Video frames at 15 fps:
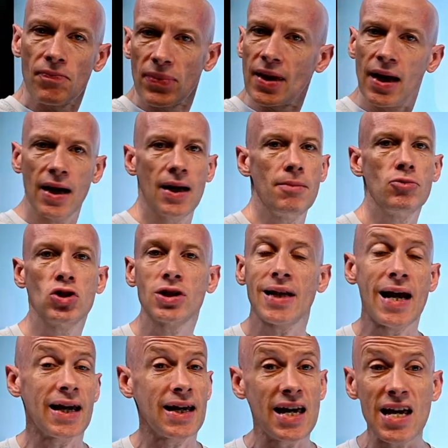um, just
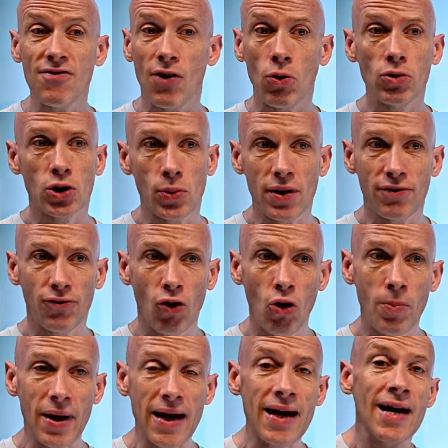let Key Vault do it for
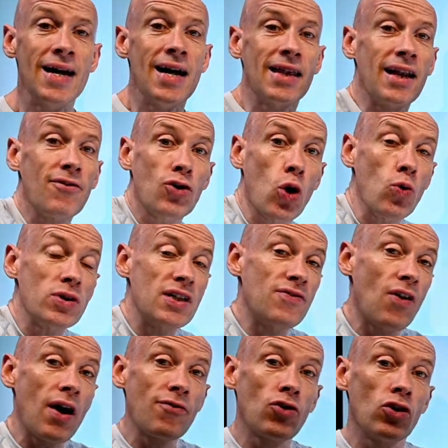me. And then, of course, if
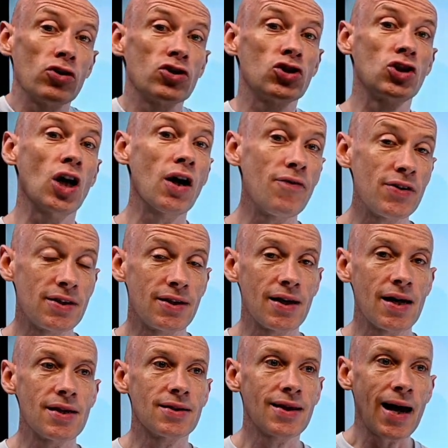I've got
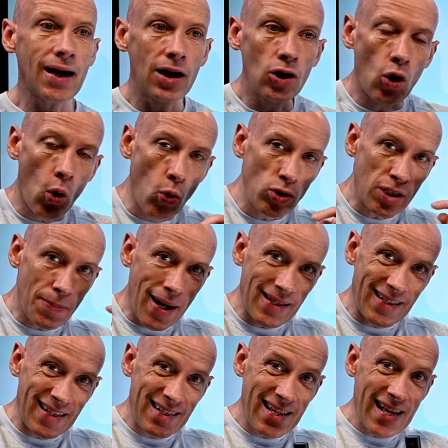services that can
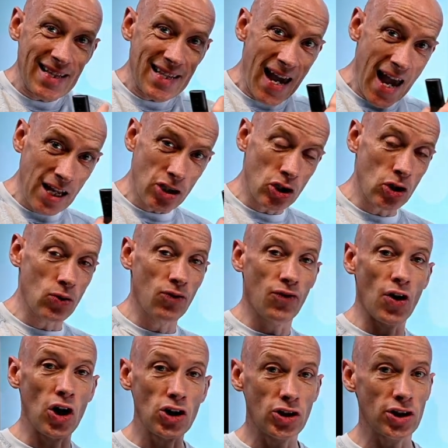automatically detect a new
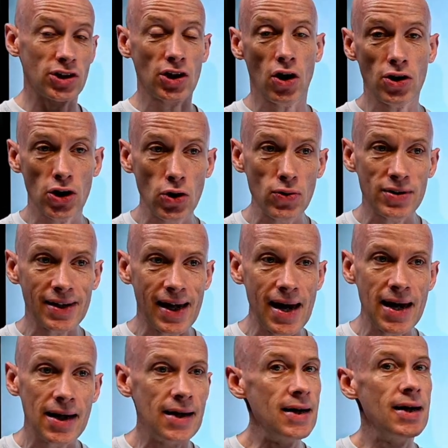version and start using
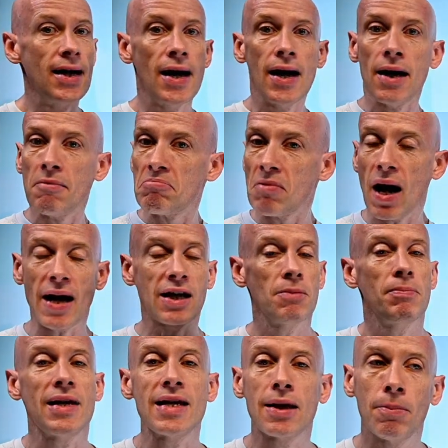it, I can
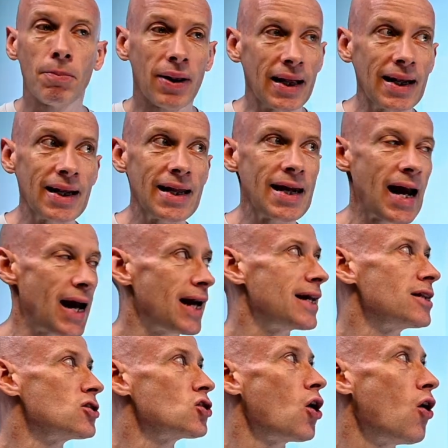be completely
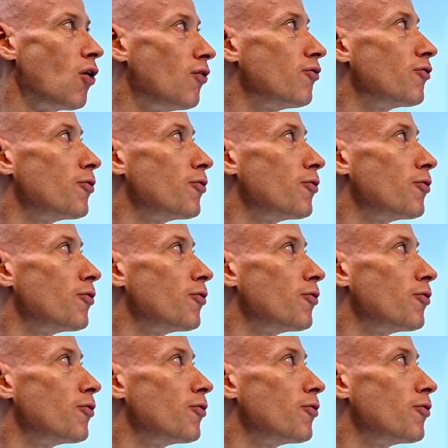hands off.